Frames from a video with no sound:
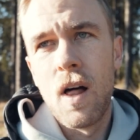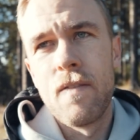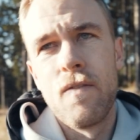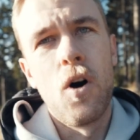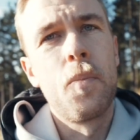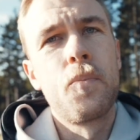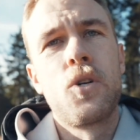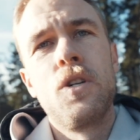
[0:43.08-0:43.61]
have
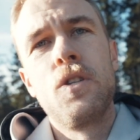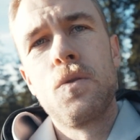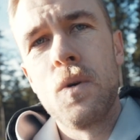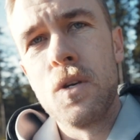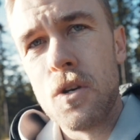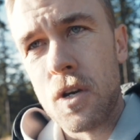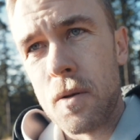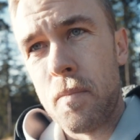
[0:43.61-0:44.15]
options where
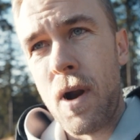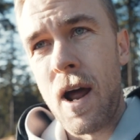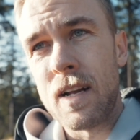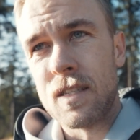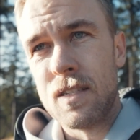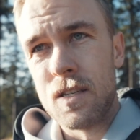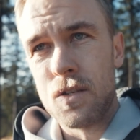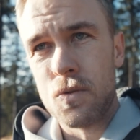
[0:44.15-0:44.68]
you can
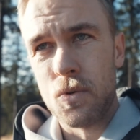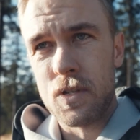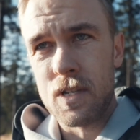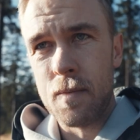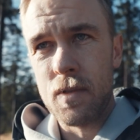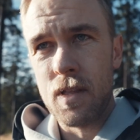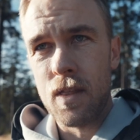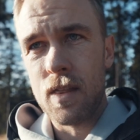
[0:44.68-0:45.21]
practice with
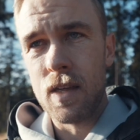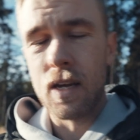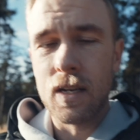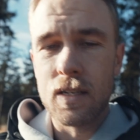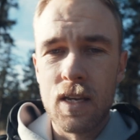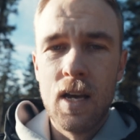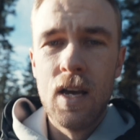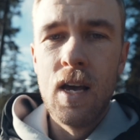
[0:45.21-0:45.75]
some of the
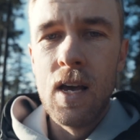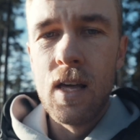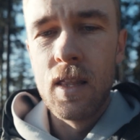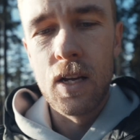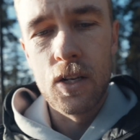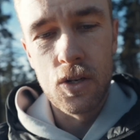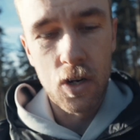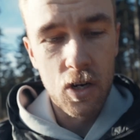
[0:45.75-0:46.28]
things
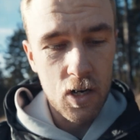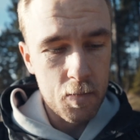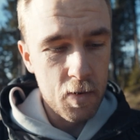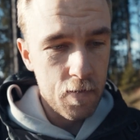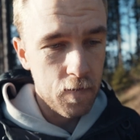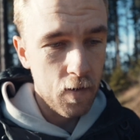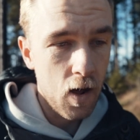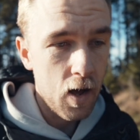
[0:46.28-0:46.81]
that you're going to be
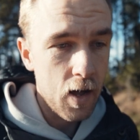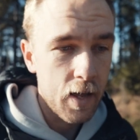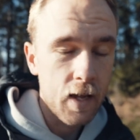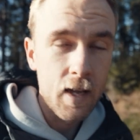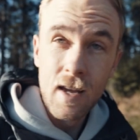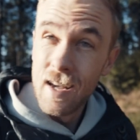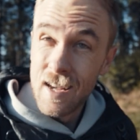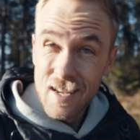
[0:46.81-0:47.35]
flying
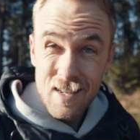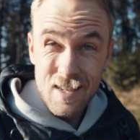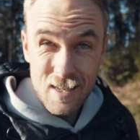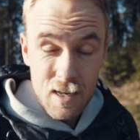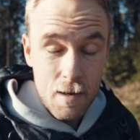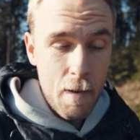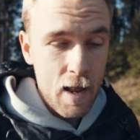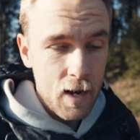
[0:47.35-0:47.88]

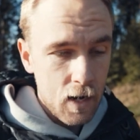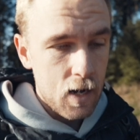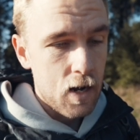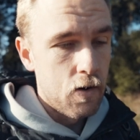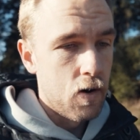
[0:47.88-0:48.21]
cinematically